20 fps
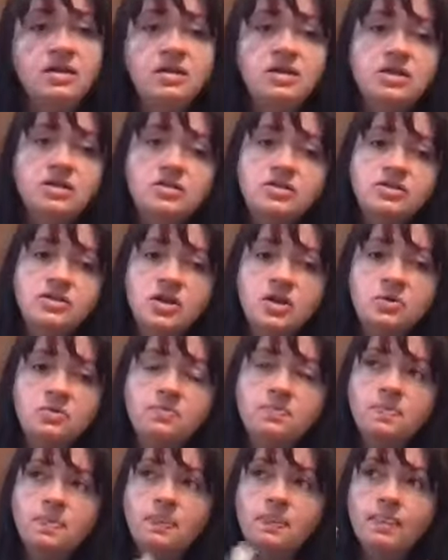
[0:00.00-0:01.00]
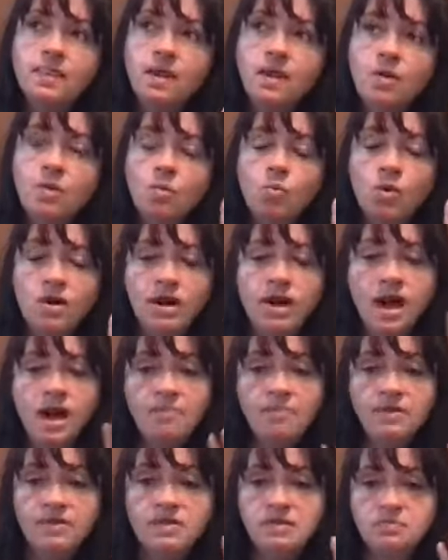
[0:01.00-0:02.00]
So what
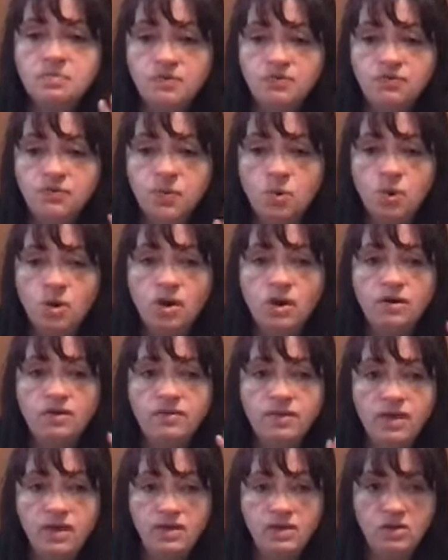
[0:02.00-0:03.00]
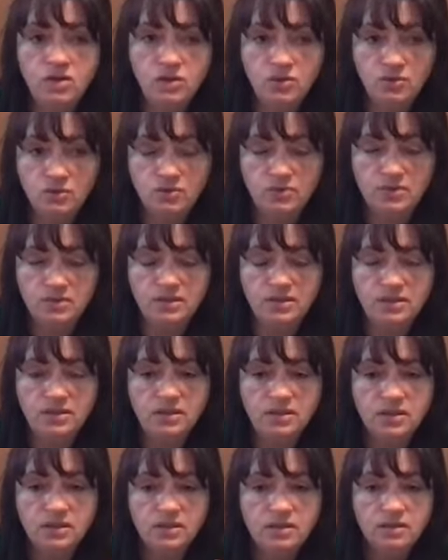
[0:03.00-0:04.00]
happens before they use
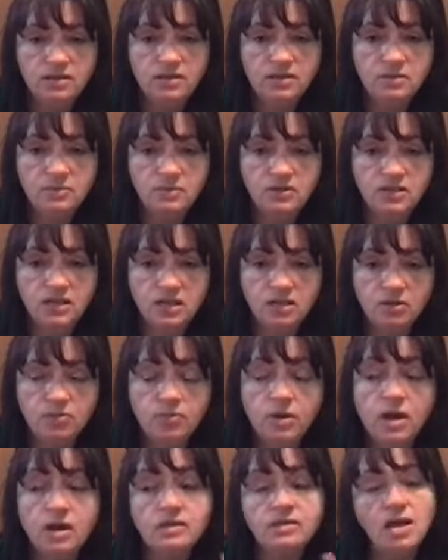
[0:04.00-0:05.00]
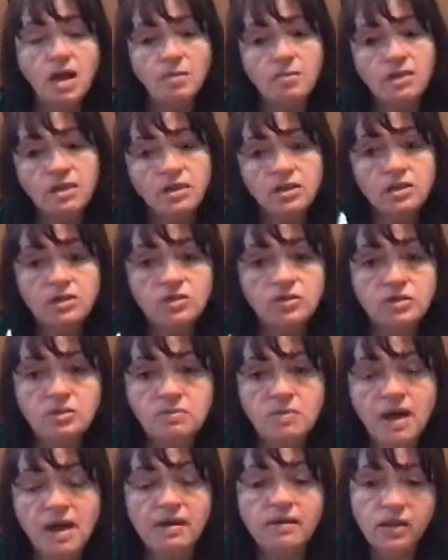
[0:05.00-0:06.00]
this particular product? I'm going to use
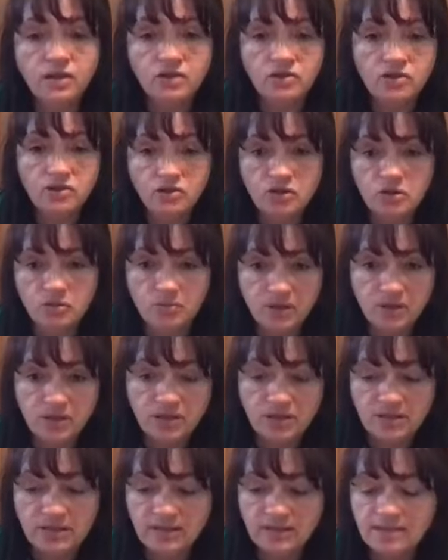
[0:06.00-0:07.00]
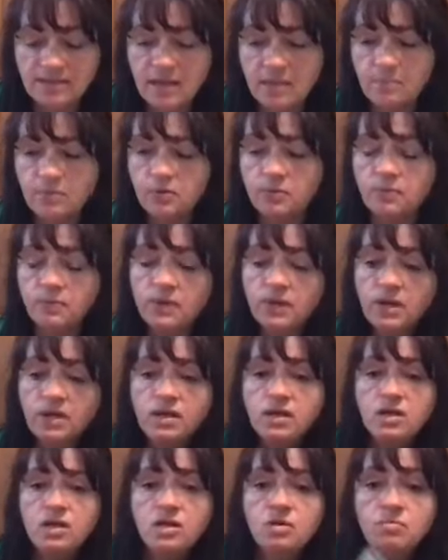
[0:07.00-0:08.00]
my electric toothbrush as an example.
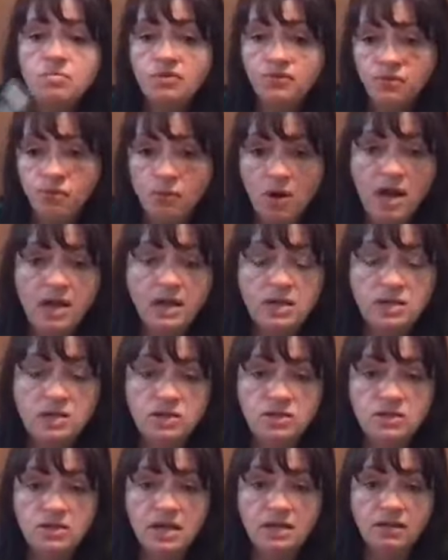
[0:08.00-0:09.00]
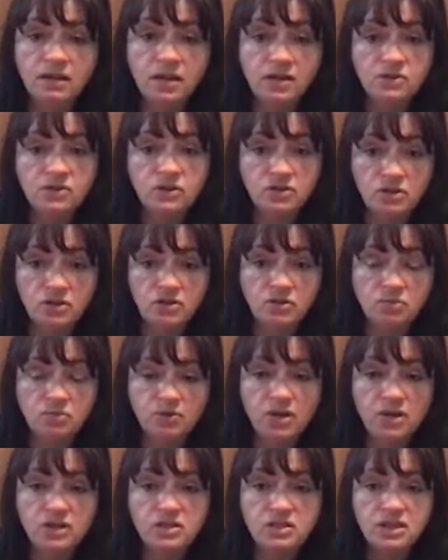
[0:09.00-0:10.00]
Before I can use that electric
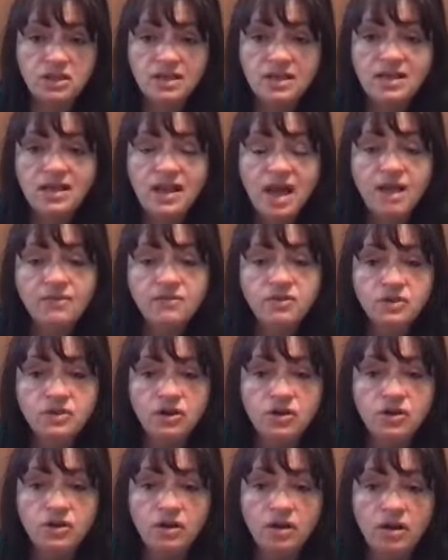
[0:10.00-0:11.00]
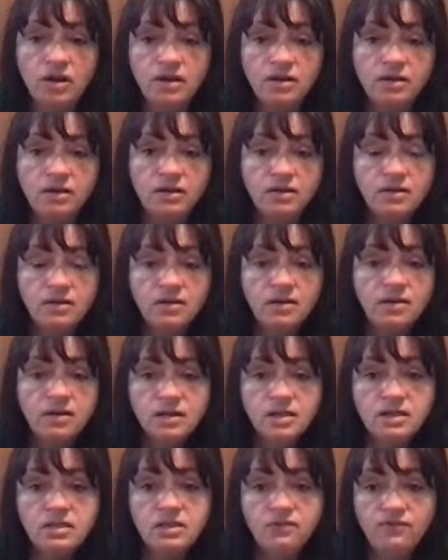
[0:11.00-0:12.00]
toothbrush, I have to turn it on.
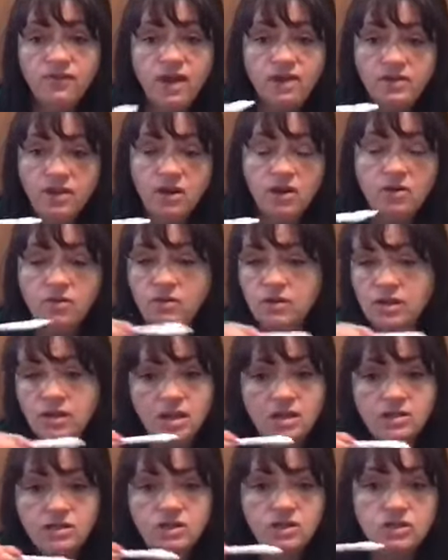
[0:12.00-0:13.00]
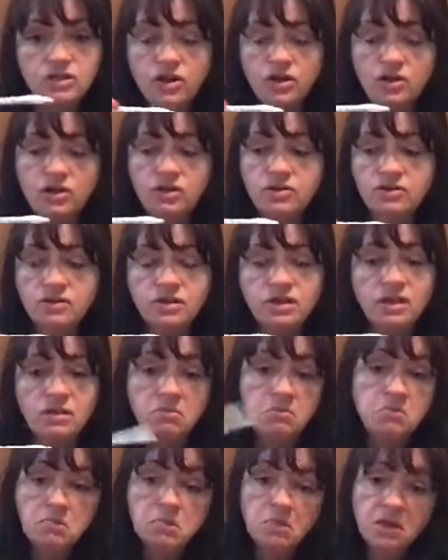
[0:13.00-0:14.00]
Because if I don't and I just start using
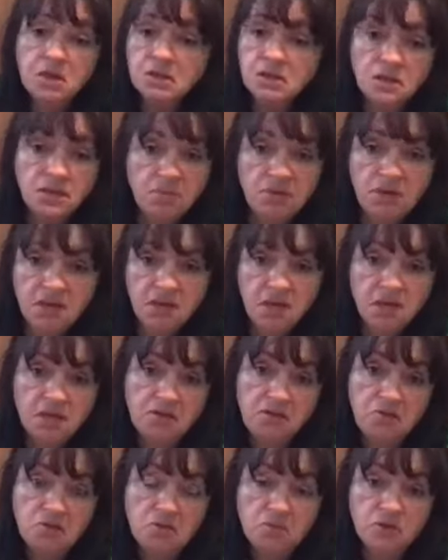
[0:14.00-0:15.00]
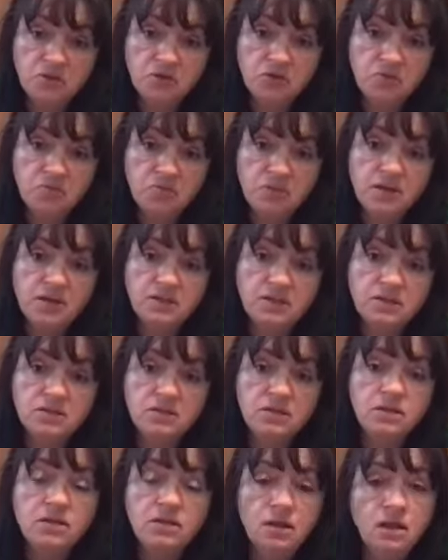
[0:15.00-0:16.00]
it, it's going to be like a normal toothbrush.
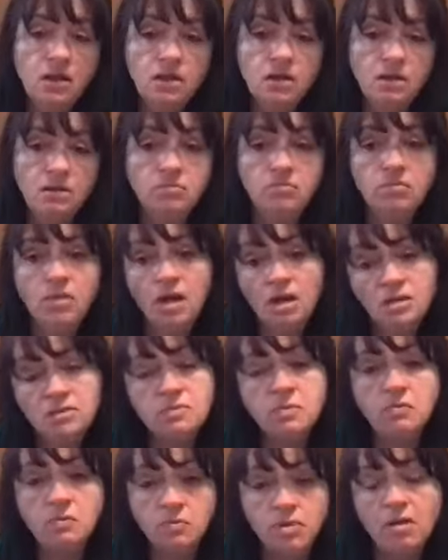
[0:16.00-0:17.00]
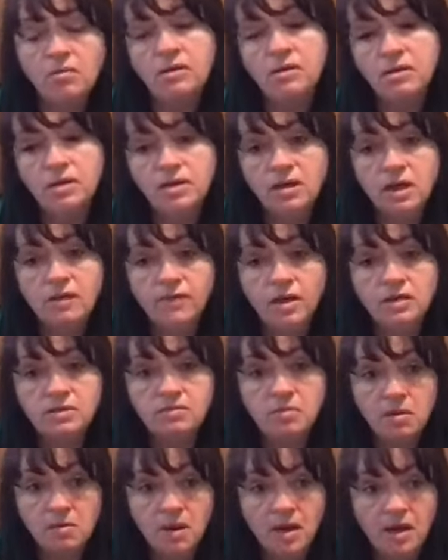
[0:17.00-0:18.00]
And my husband would probably think I've lost
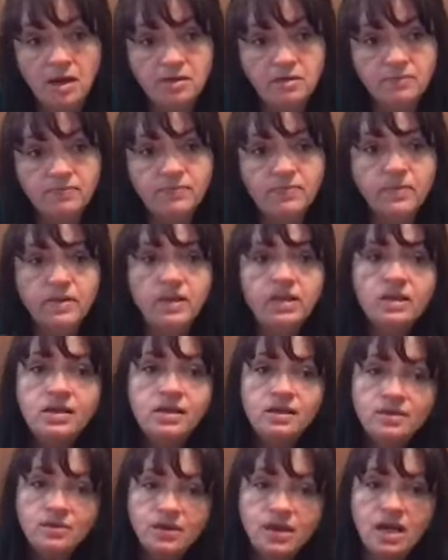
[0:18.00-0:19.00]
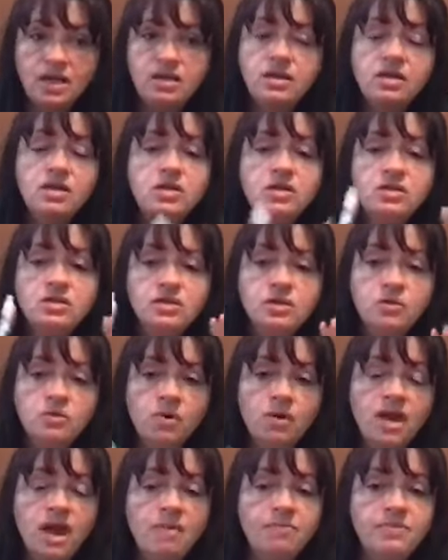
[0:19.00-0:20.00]
my mind. Okay. So
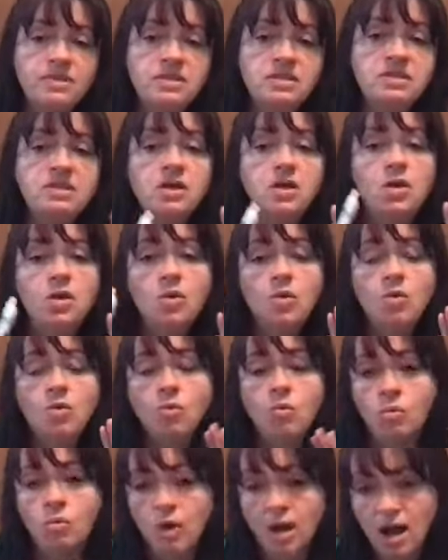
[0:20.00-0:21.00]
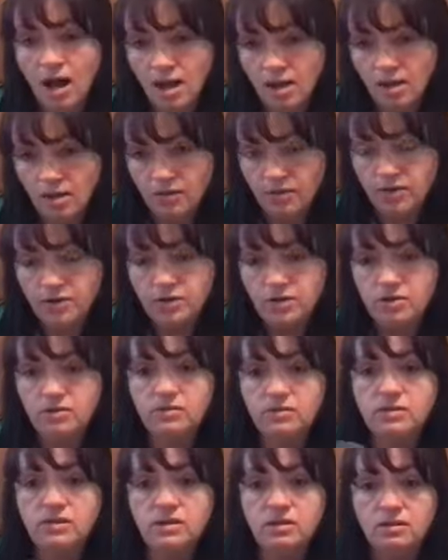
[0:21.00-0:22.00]
what happens while they're
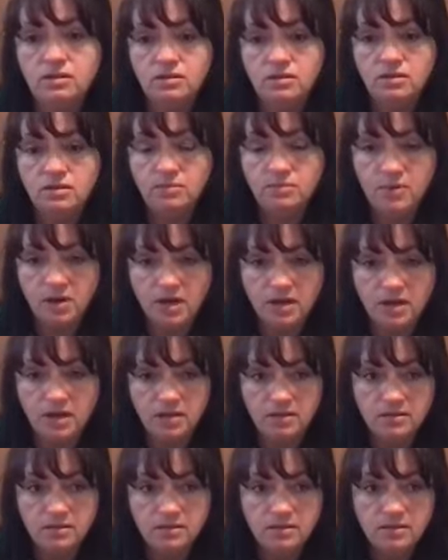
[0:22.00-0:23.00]
using the product?